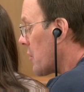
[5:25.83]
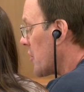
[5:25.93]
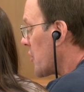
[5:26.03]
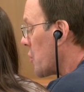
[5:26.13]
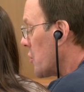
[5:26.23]
where
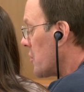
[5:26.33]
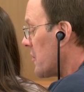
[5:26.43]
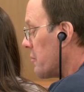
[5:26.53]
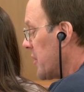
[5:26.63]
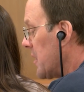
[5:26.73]
there will
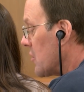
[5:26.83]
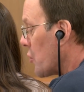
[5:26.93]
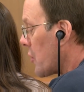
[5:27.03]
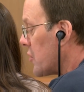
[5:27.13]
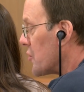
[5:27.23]
be
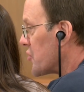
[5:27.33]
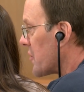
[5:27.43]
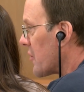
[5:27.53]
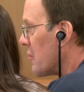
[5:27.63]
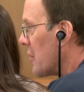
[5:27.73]
no
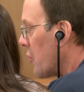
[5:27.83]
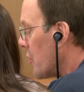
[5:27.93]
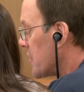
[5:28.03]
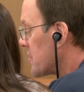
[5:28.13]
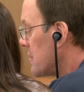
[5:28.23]
closure for my
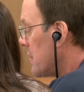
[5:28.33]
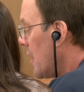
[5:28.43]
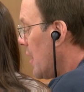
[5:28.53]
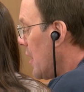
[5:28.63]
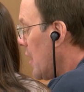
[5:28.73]
boys.
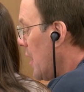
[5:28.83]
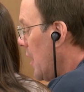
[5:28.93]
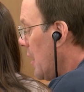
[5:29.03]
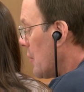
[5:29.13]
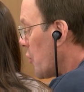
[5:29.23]

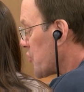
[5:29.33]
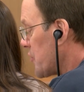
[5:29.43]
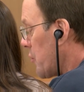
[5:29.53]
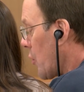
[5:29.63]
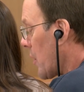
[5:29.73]

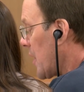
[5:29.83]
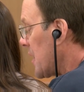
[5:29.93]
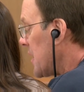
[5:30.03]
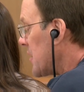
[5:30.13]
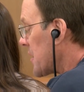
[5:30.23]
Most
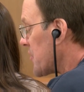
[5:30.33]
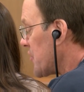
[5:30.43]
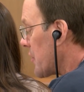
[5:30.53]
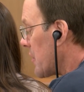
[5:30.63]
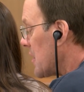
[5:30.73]
important, I need to
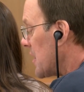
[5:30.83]
consider the